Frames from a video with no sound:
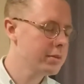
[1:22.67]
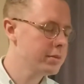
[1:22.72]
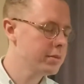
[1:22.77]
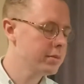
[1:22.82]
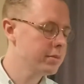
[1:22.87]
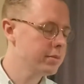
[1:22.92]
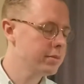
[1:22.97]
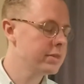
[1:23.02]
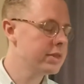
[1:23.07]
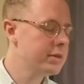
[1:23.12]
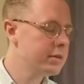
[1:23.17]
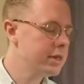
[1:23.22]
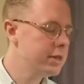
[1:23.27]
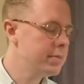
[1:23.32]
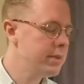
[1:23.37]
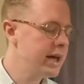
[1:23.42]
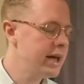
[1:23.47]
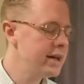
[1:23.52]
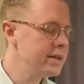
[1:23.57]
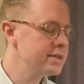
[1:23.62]
the
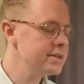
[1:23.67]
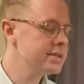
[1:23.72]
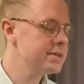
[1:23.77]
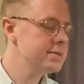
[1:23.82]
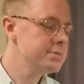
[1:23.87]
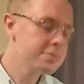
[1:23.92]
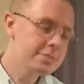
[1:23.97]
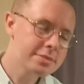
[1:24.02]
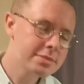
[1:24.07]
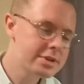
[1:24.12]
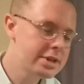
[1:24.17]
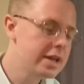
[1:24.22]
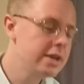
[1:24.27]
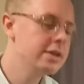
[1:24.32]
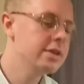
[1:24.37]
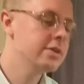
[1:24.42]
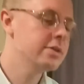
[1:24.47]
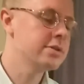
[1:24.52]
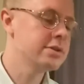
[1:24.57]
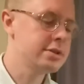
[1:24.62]
past 10
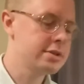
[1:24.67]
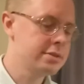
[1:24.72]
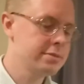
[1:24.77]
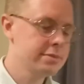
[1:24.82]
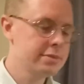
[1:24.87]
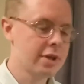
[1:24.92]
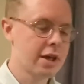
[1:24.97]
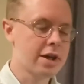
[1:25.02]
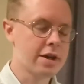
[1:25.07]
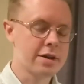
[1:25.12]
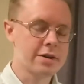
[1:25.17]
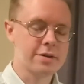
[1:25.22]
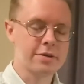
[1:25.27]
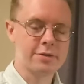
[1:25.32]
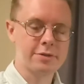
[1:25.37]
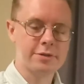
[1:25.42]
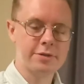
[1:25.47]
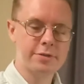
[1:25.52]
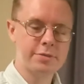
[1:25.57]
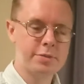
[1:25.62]
years of
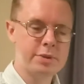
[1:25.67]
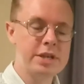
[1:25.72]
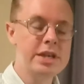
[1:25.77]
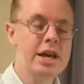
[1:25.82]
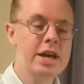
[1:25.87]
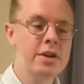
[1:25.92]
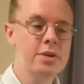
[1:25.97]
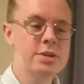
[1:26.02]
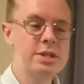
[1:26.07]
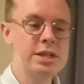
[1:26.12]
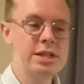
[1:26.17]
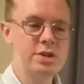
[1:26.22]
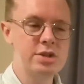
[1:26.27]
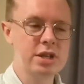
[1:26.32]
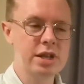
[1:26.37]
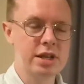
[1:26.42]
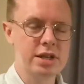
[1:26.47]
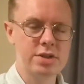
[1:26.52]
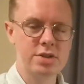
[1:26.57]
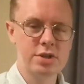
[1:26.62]
piano teaching
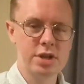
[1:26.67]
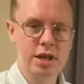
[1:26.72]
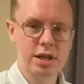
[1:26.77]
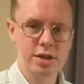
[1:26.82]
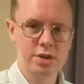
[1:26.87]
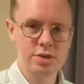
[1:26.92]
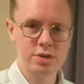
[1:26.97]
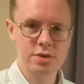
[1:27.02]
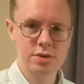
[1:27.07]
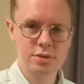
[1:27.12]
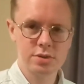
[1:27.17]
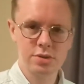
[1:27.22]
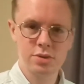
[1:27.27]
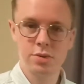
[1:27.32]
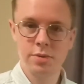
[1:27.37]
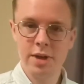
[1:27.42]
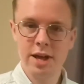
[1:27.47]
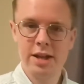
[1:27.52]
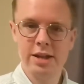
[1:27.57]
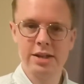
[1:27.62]
has changed
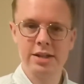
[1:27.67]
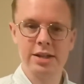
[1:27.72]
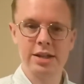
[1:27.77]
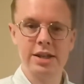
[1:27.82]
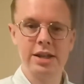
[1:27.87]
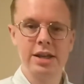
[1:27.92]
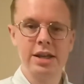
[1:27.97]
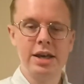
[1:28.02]
dramatically,